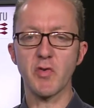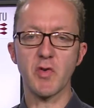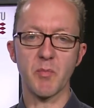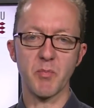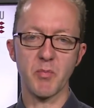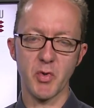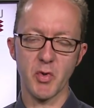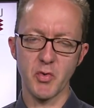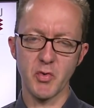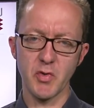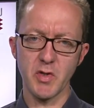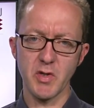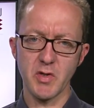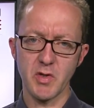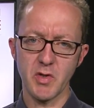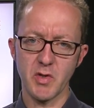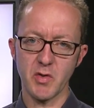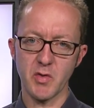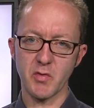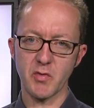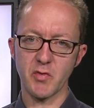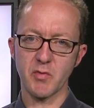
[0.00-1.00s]
a protein
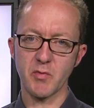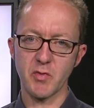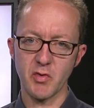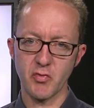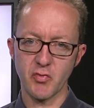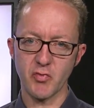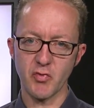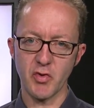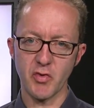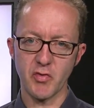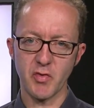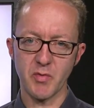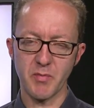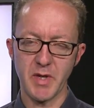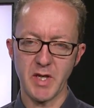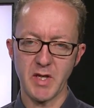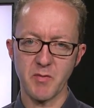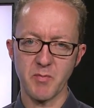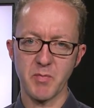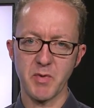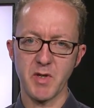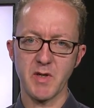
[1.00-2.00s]
or destroys some
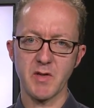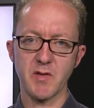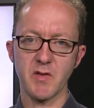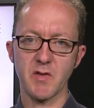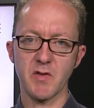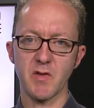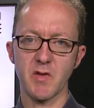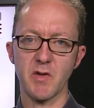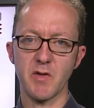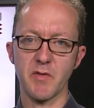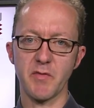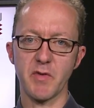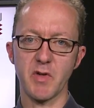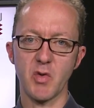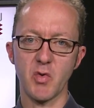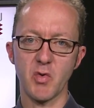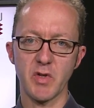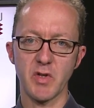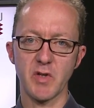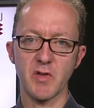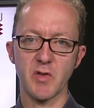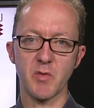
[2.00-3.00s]
aspects of an
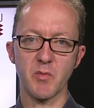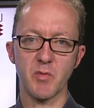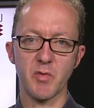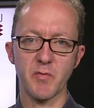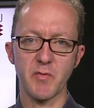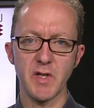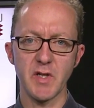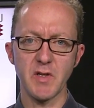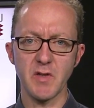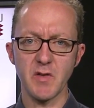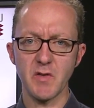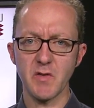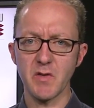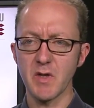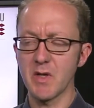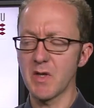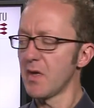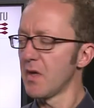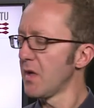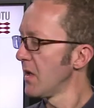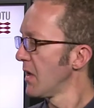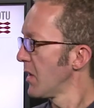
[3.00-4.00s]
organism's fitness,
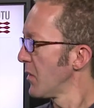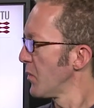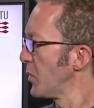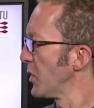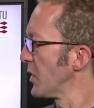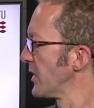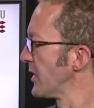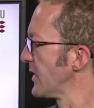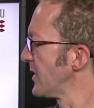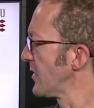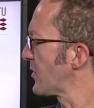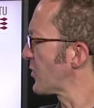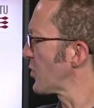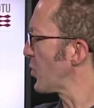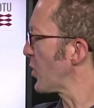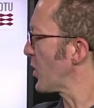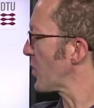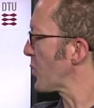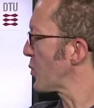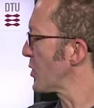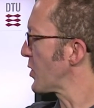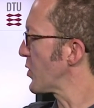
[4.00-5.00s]
will lead to
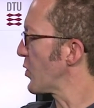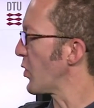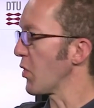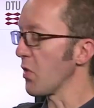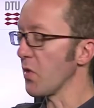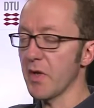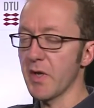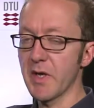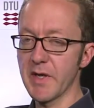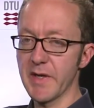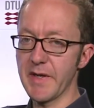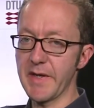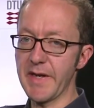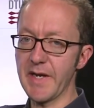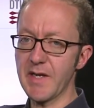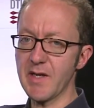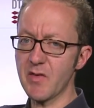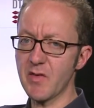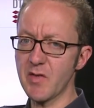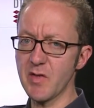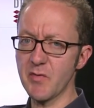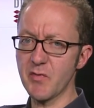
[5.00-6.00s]
what we call
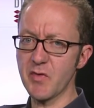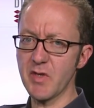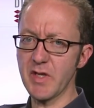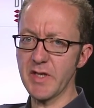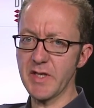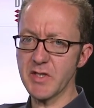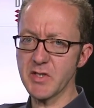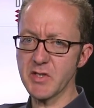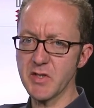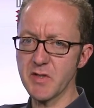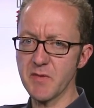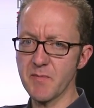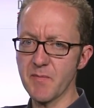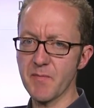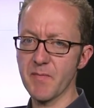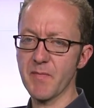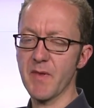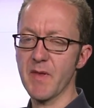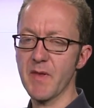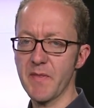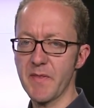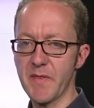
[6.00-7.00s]
negative selection.
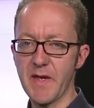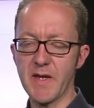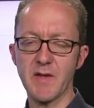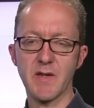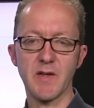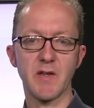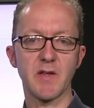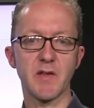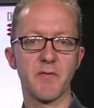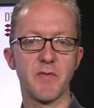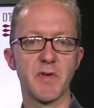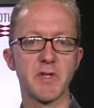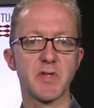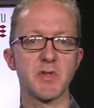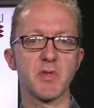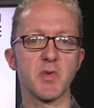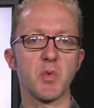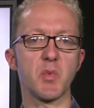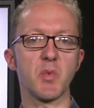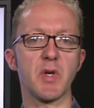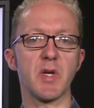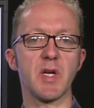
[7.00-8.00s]
That
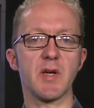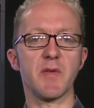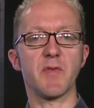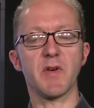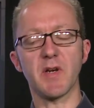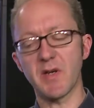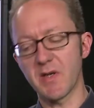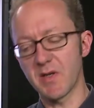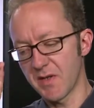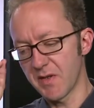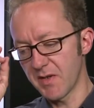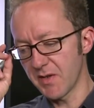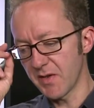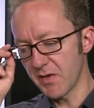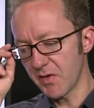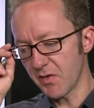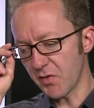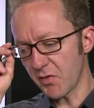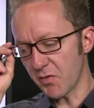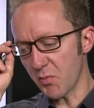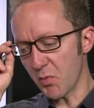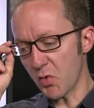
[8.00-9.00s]
individual will have a
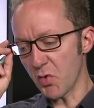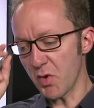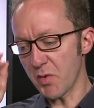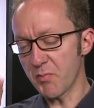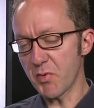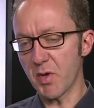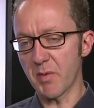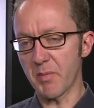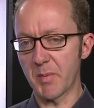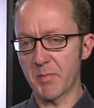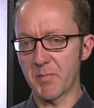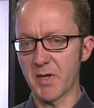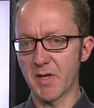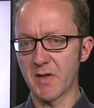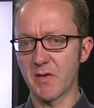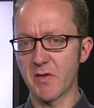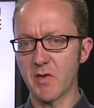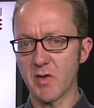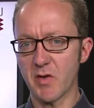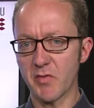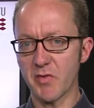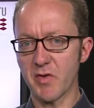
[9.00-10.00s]
smaller
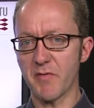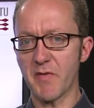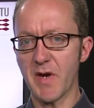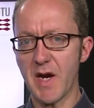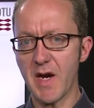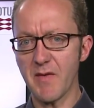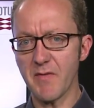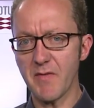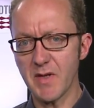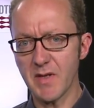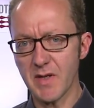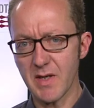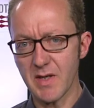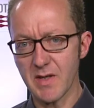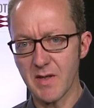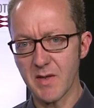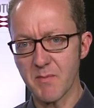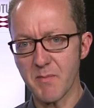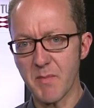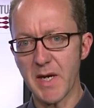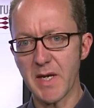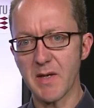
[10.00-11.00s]
probability of surviving, and
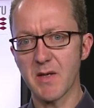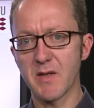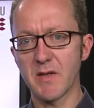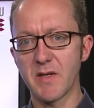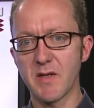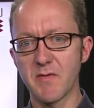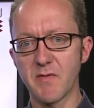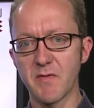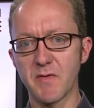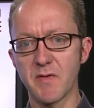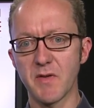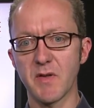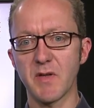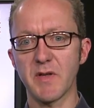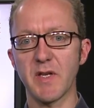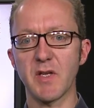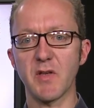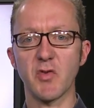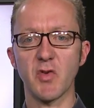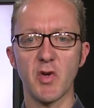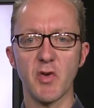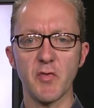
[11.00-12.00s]
it might leave
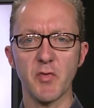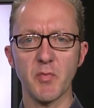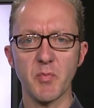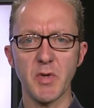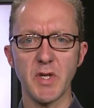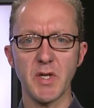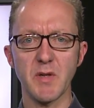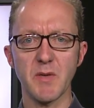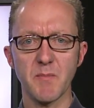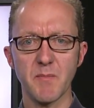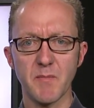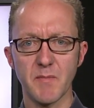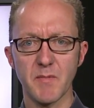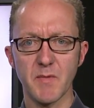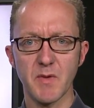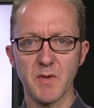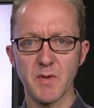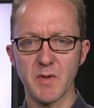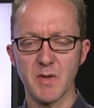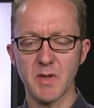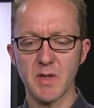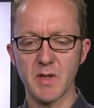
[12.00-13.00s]
less offspring,
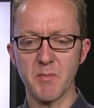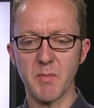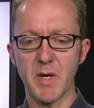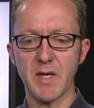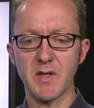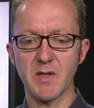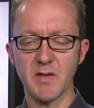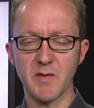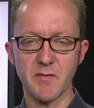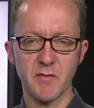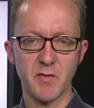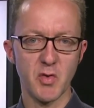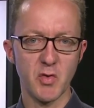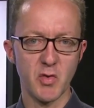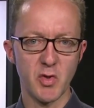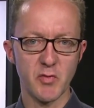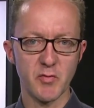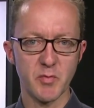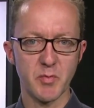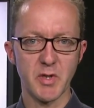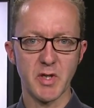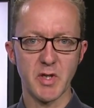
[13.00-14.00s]
it might leave no
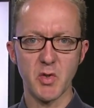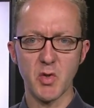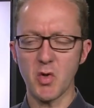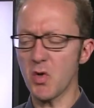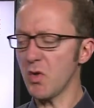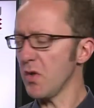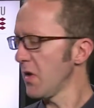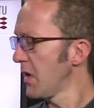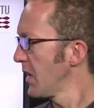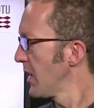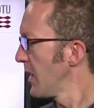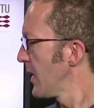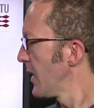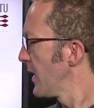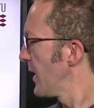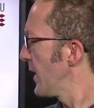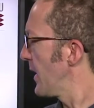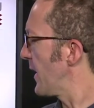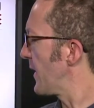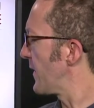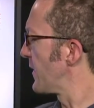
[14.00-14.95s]
offspring at all. And